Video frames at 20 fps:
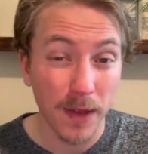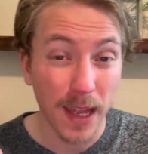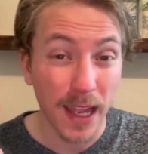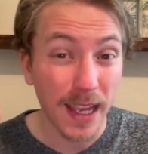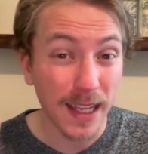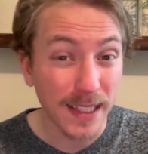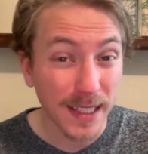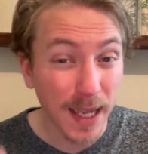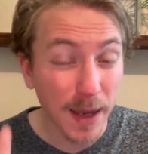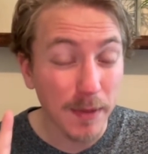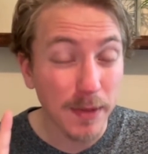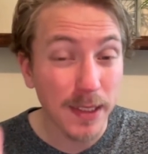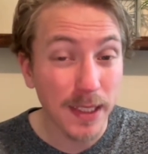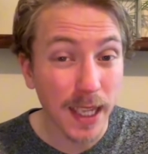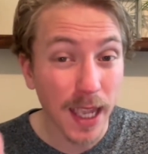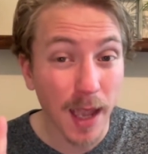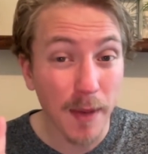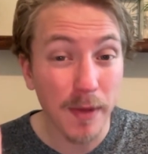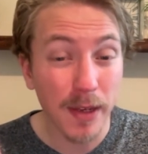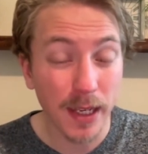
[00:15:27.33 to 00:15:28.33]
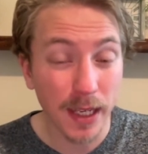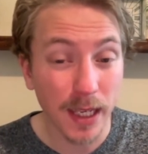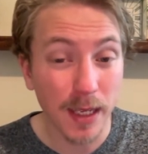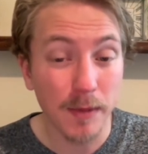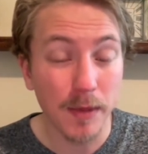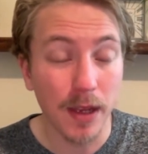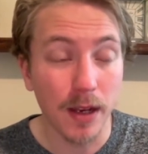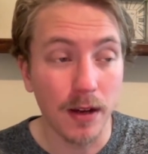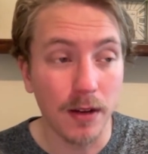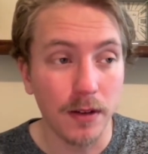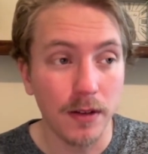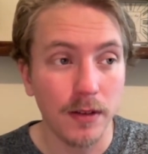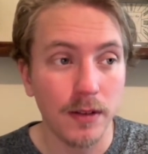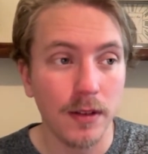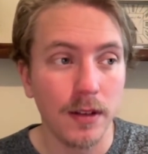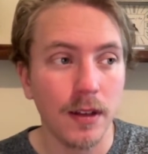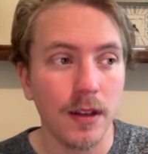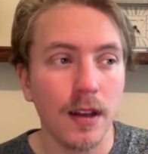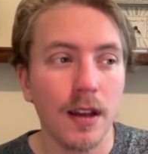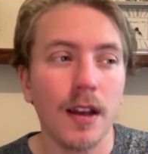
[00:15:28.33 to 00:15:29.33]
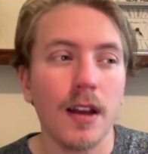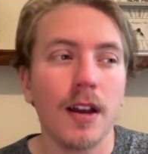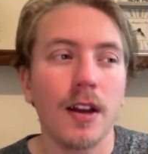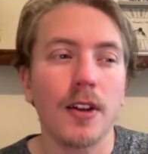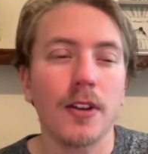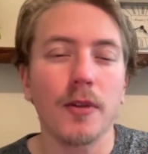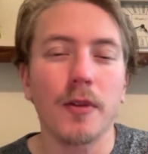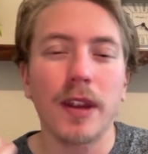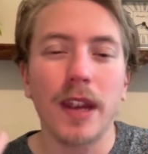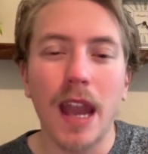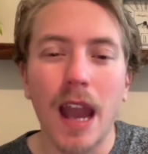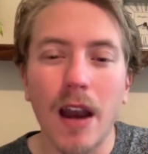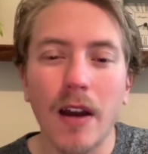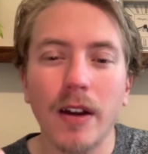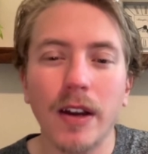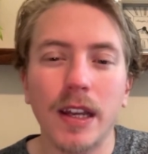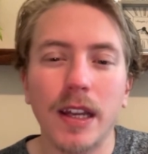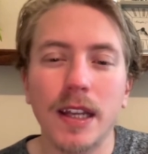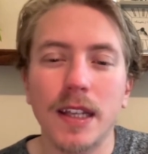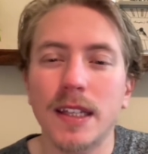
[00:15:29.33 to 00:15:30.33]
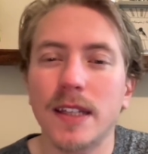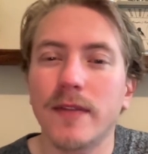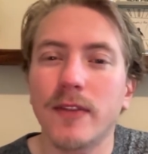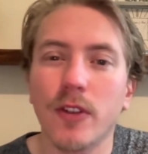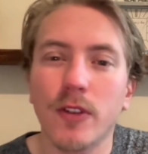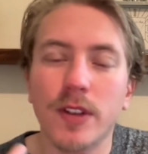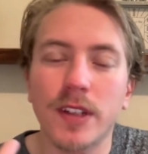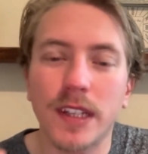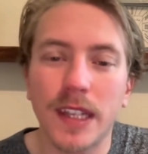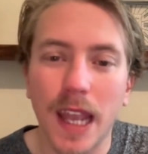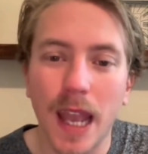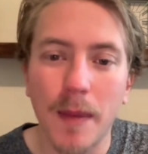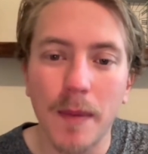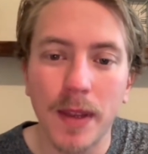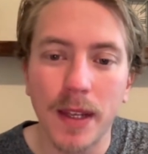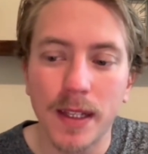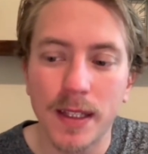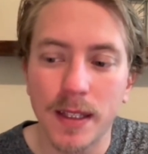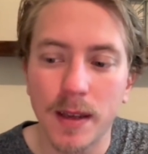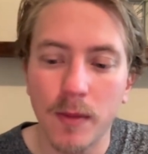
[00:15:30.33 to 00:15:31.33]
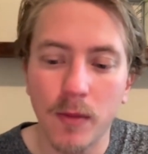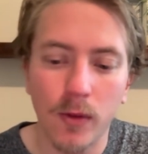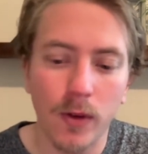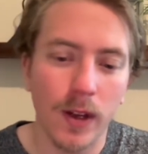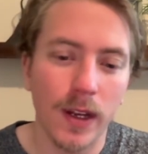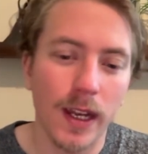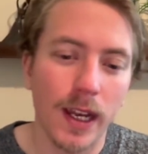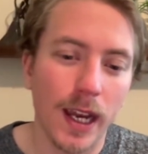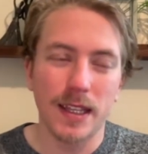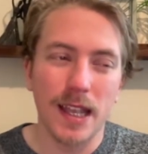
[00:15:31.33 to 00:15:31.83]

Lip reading: Except DM and email. The reality is, if you're DMing someone,